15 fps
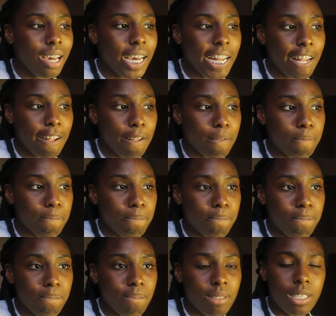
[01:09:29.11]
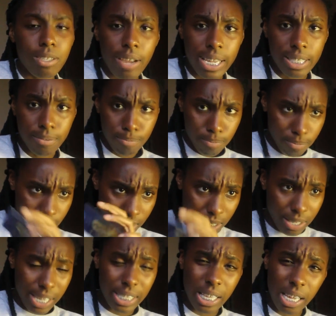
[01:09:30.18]
So I
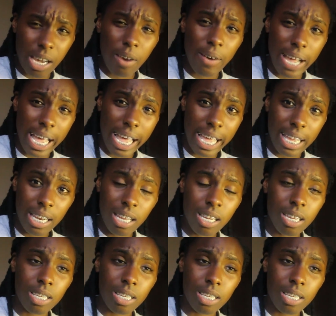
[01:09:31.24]
say go ahead,